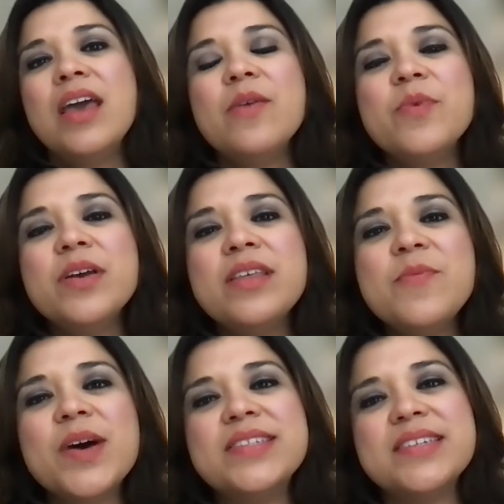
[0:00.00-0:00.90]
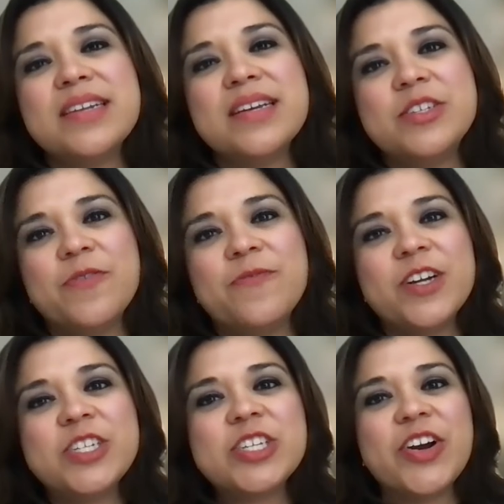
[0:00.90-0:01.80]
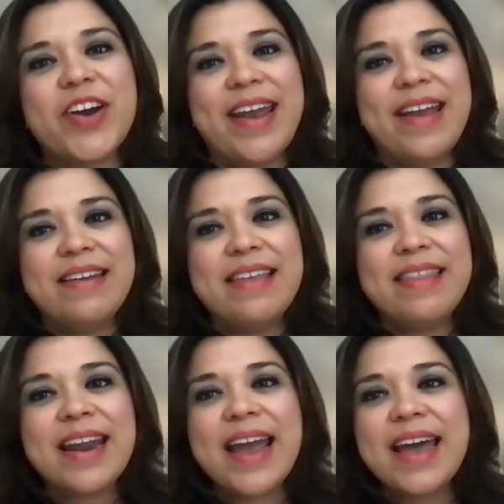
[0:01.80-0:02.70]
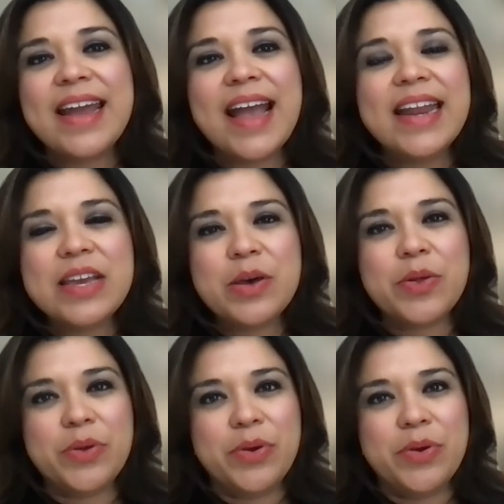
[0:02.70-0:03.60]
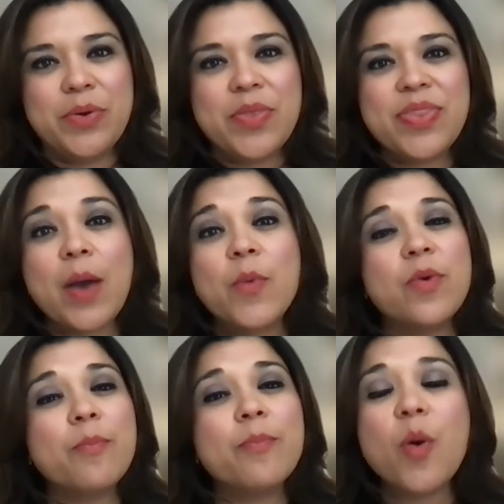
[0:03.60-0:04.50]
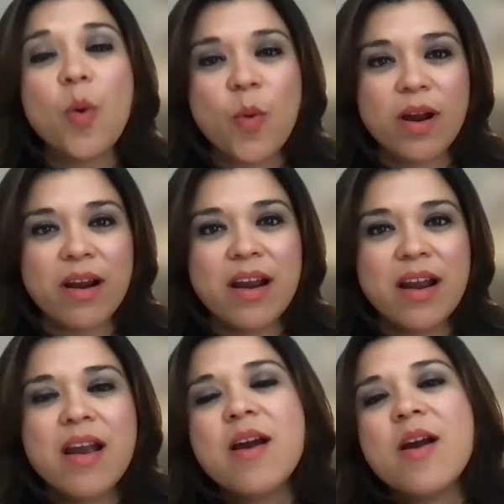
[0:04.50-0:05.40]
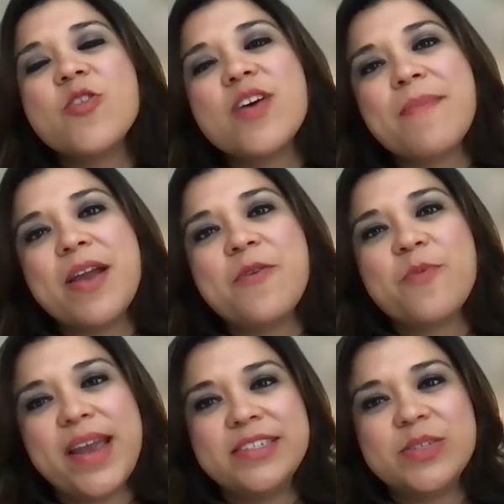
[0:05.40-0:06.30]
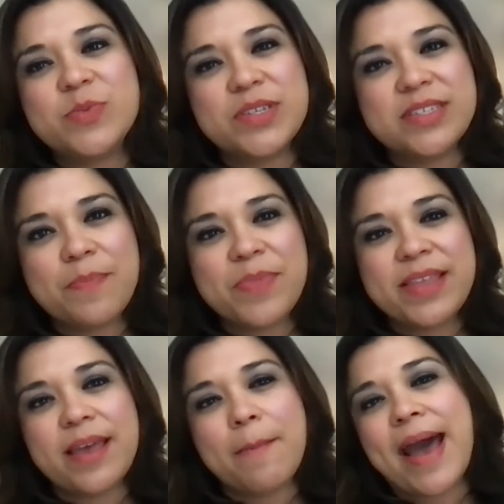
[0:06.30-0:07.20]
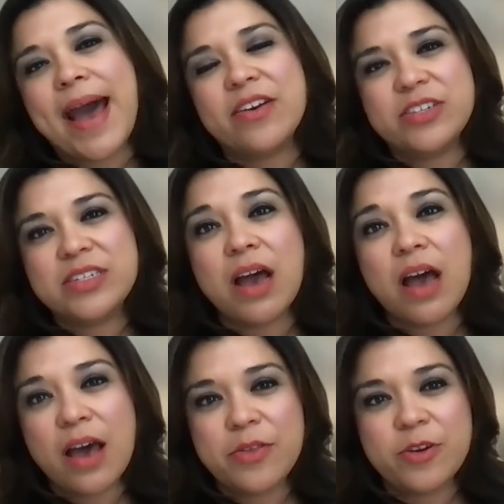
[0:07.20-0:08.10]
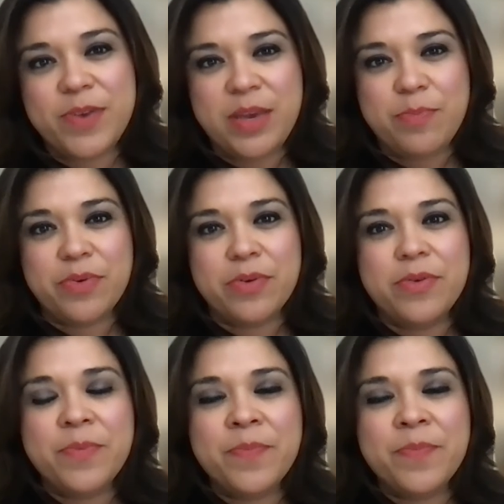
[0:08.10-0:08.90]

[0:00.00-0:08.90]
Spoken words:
It really wasn't until first grade that I had any clue that we were poor or that my race was something that mattered to other people.